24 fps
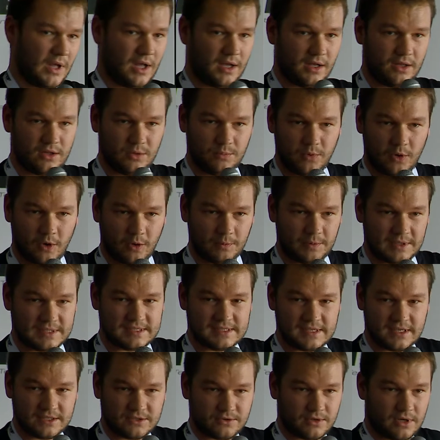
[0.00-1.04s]
Uncle Bob,
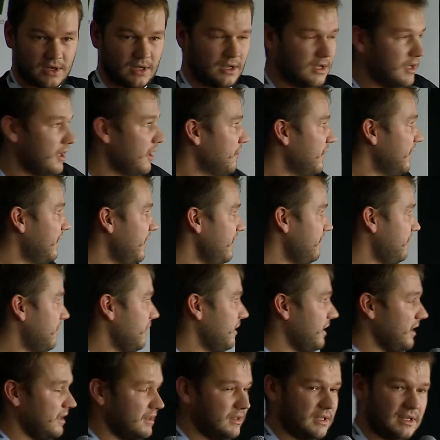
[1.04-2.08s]
etc., but they
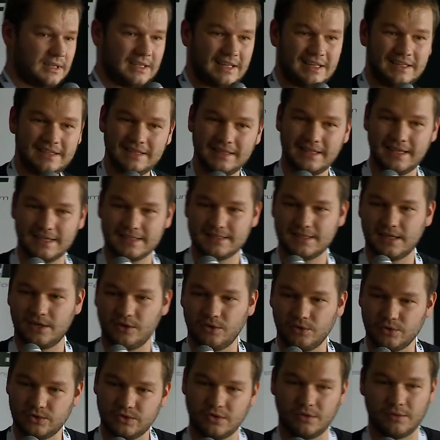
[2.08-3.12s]
forget that clean tests are
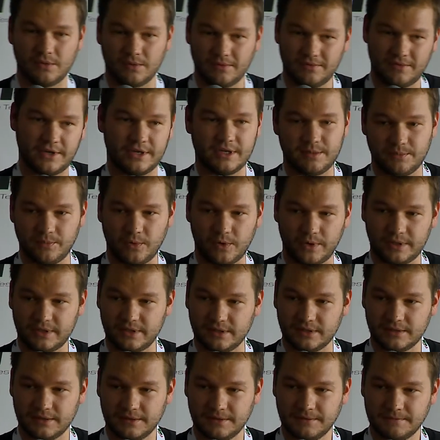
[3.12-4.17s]
also very
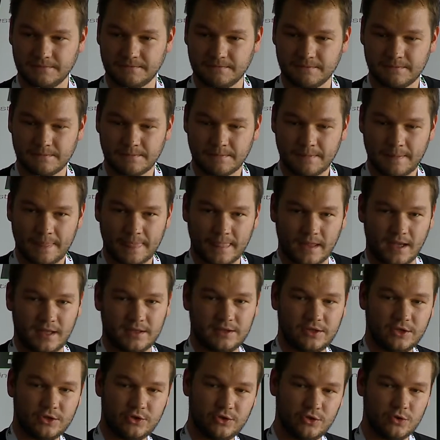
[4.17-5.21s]
important. And
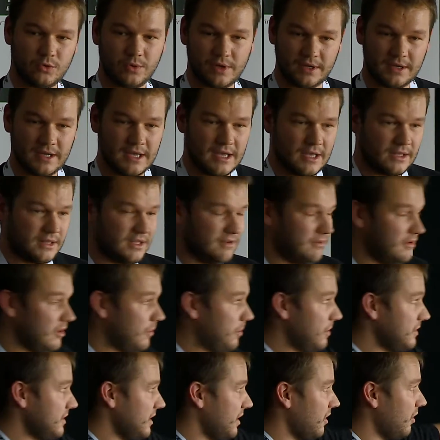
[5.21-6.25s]
the QA,
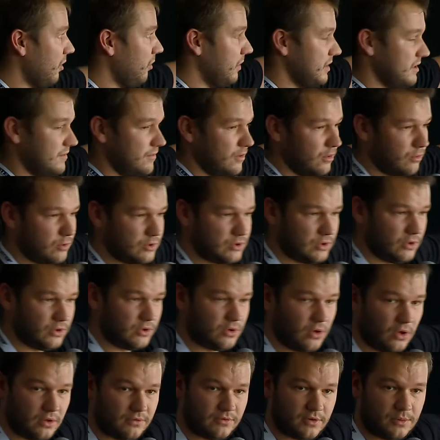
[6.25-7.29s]
developers are always focused on
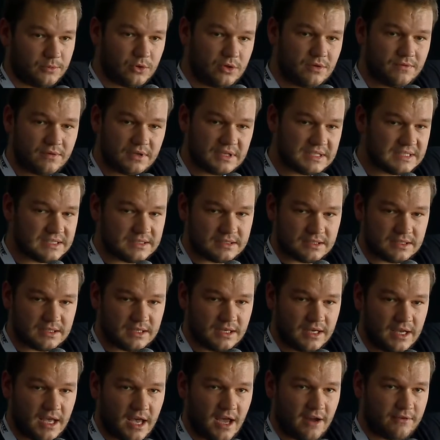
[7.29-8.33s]
code. From university,
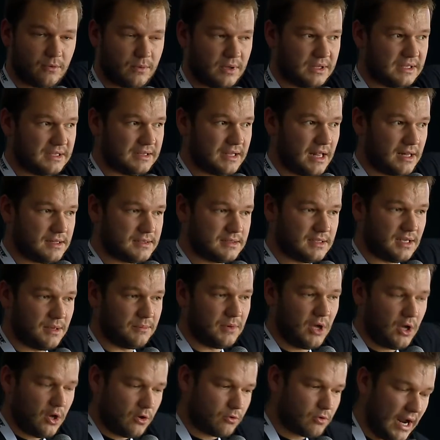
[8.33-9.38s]
everyone tells them,
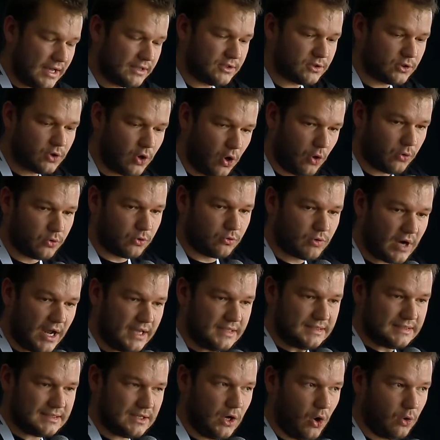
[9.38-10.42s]
write code,
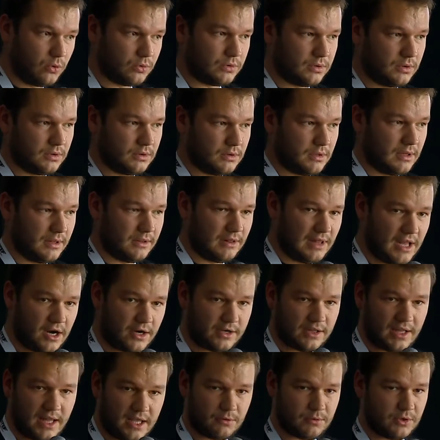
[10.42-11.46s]

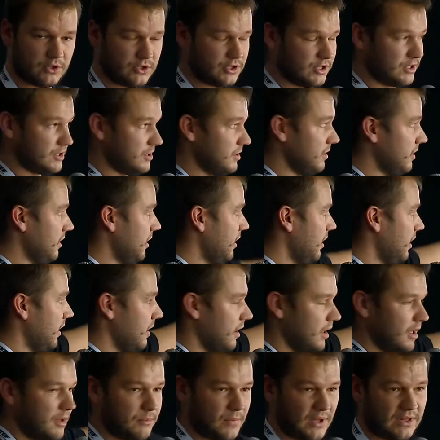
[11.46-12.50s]
learn languages.
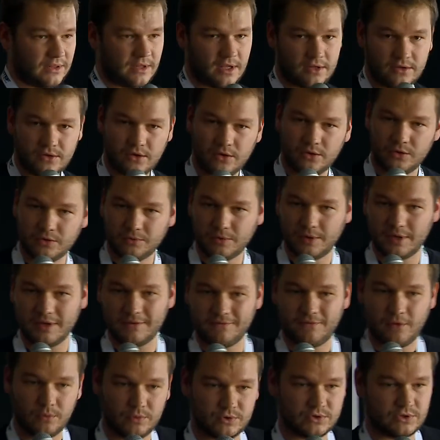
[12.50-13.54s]
But they don't
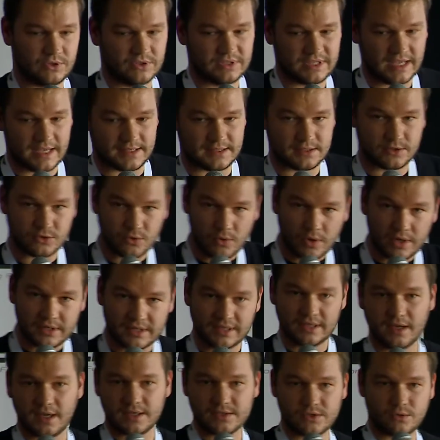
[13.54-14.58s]
focus on tests. You are the
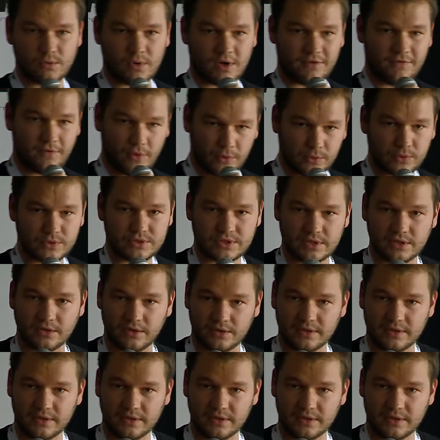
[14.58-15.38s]
guys who are focusing